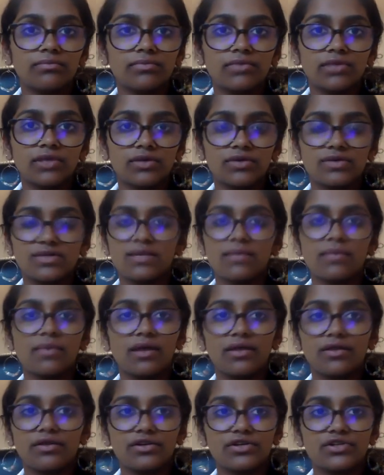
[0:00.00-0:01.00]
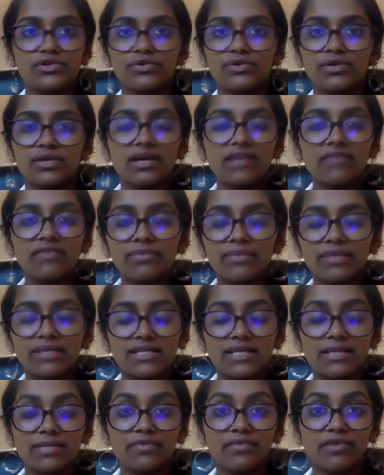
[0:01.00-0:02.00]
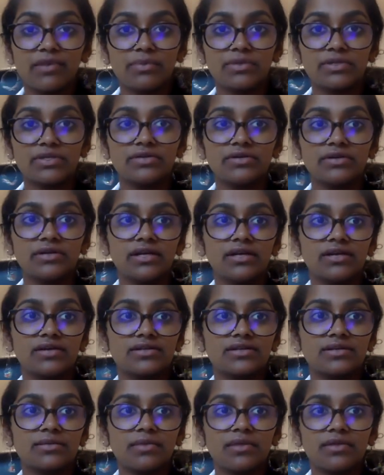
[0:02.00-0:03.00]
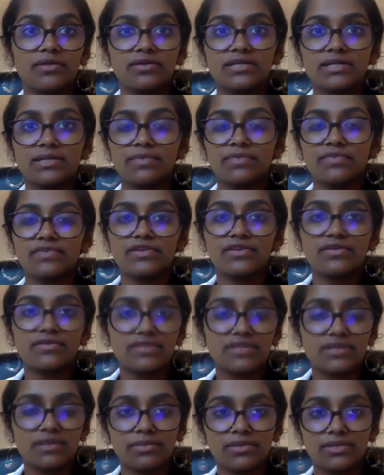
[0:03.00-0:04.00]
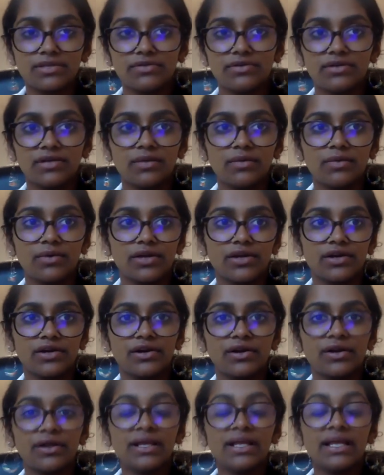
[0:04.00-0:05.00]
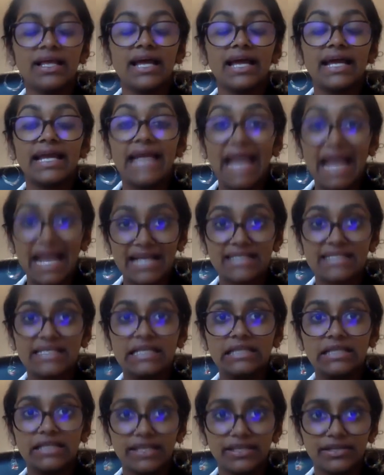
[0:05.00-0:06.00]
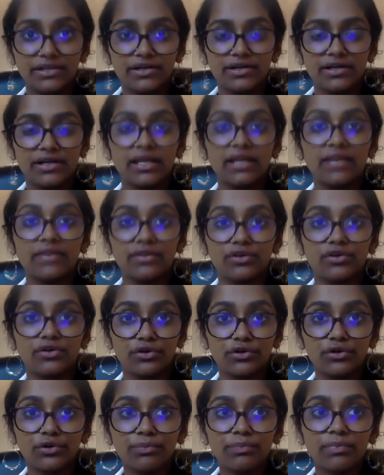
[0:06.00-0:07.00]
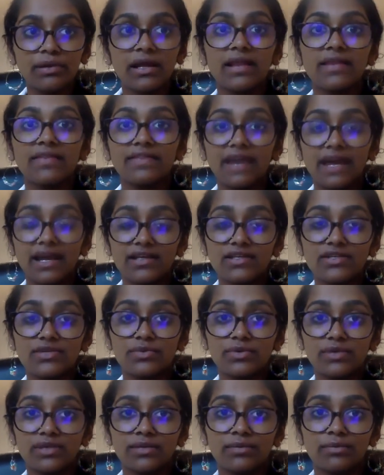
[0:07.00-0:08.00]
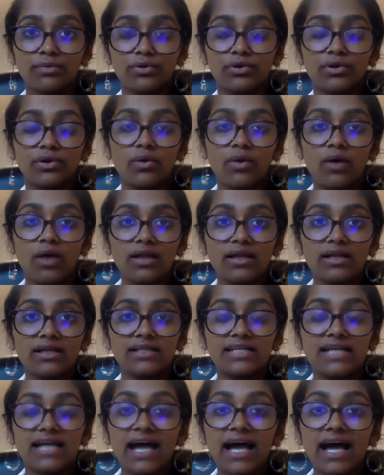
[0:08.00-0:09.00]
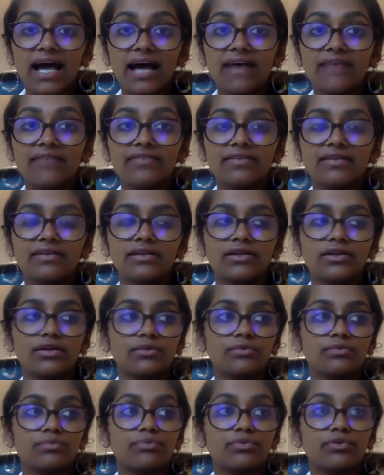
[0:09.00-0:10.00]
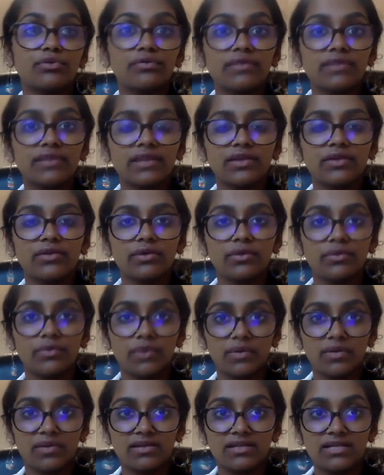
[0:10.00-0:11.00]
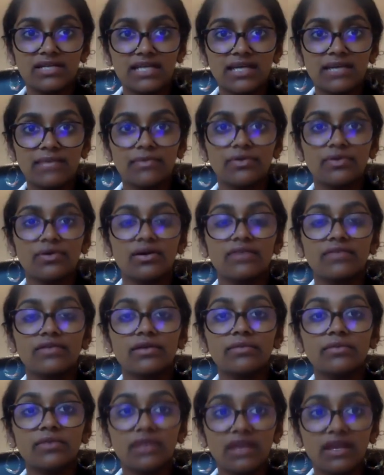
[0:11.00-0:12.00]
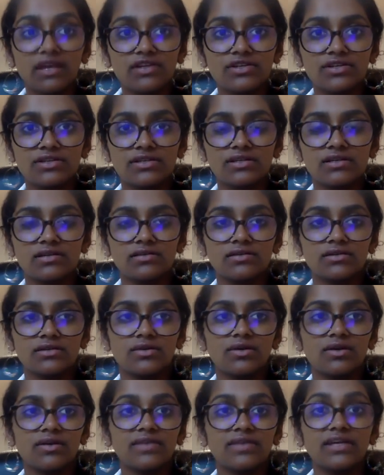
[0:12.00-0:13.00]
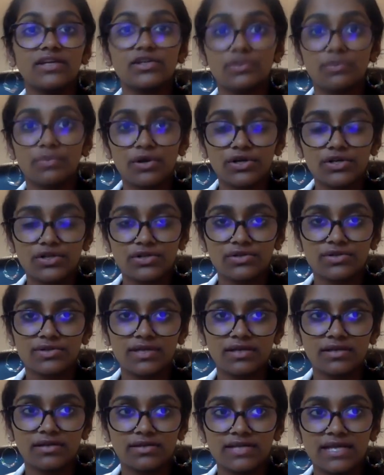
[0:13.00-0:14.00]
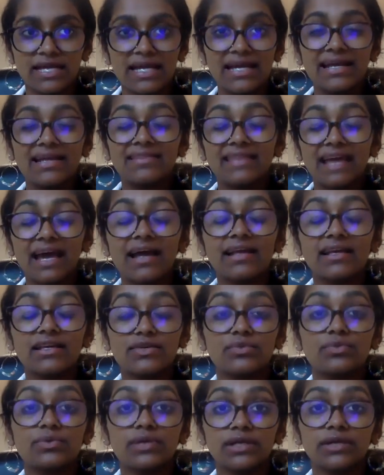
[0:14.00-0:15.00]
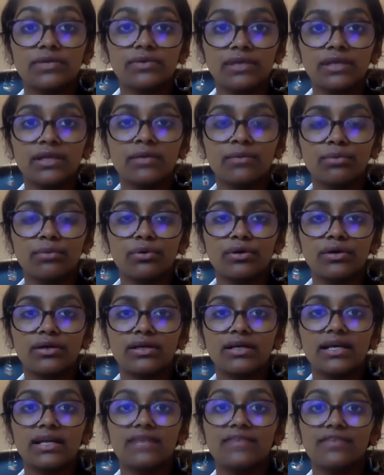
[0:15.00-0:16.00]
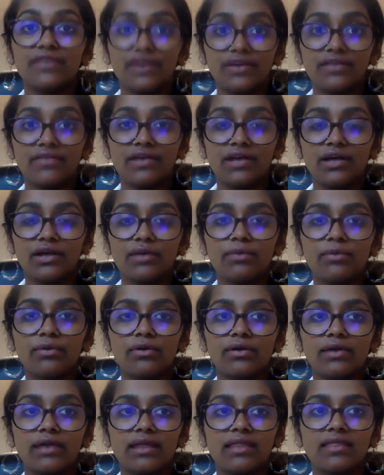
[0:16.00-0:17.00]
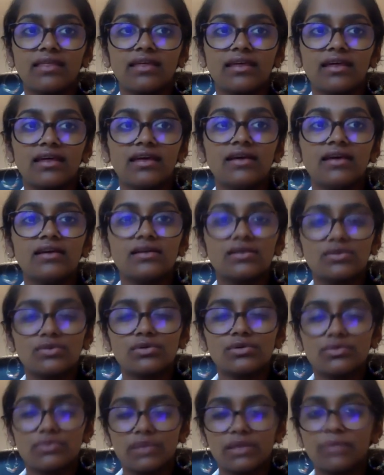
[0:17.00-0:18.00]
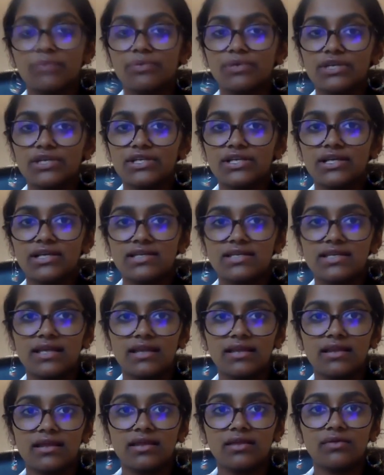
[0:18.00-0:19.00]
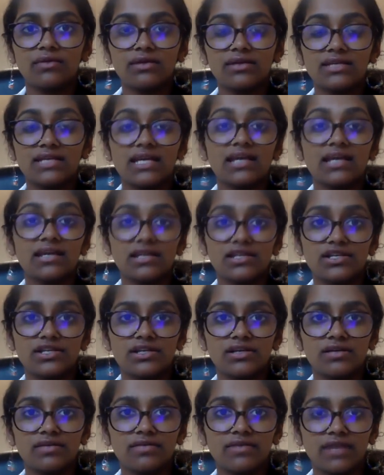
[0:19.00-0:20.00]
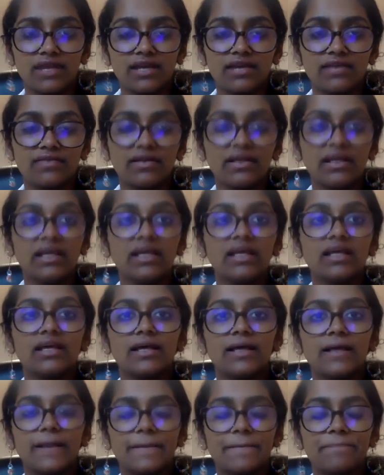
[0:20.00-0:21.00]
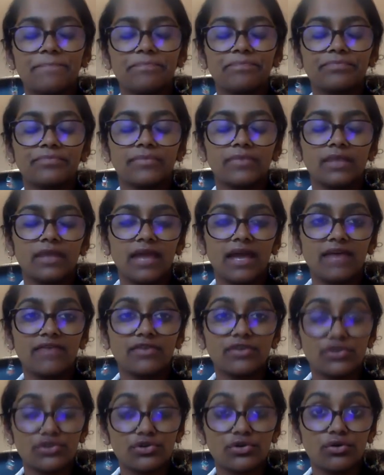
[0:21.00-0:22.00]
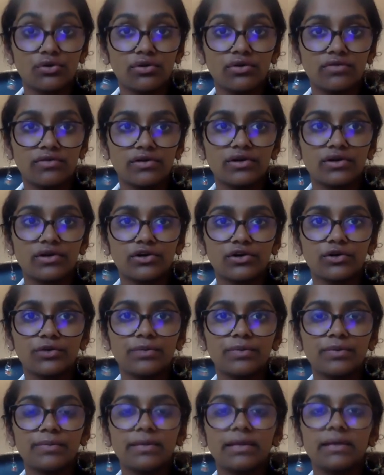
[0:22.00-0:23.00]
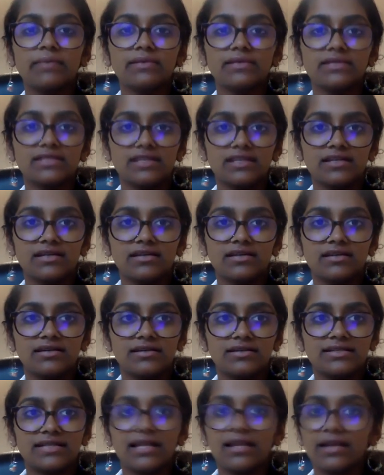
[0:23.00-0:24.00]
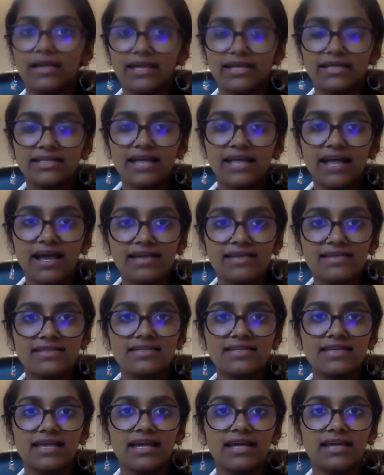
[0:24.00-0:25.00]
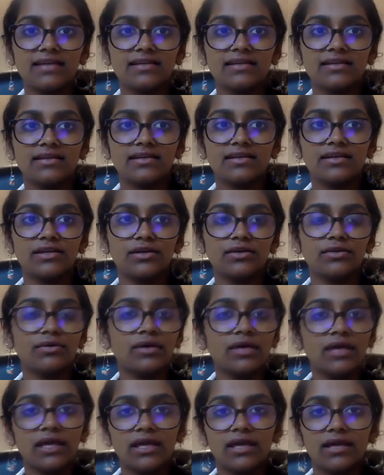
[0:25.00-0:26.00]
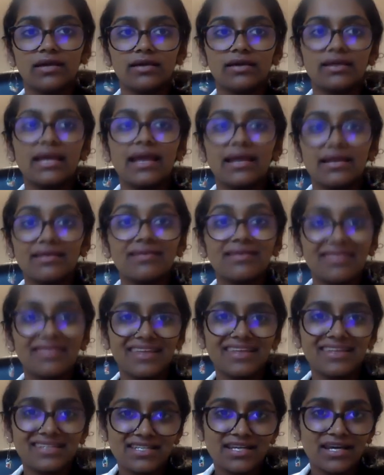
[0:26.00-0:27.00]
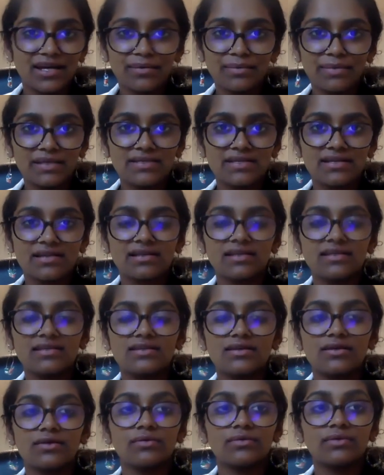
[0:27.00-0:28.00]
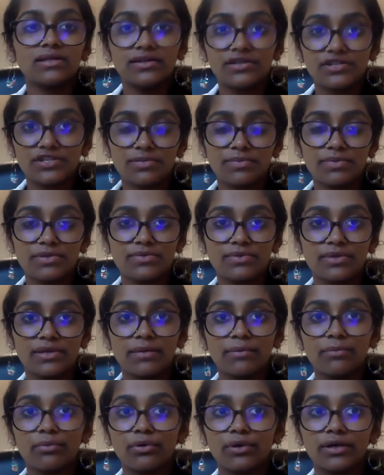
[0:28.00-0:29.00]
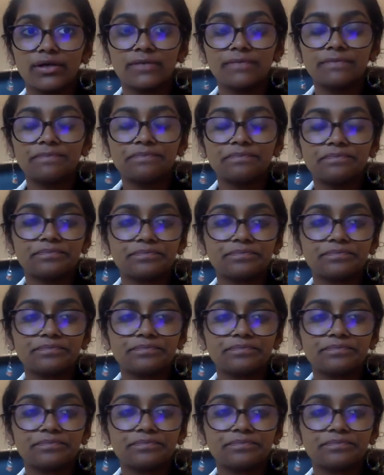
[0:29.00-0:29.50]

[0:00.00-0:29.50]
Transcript: you know some other student government type of opportunity or some other type of service opportunity where you're an acting leader in the group that is a really important quality to have you know proving that you can work with the team and you have communication skills and you have interpersonal skills that is really really important and very valuable and i think schools really appreciate seeing that you can take initiative and kind of um, have control over a group and be able to delegate tasks and you know get things done basically so leadership is really important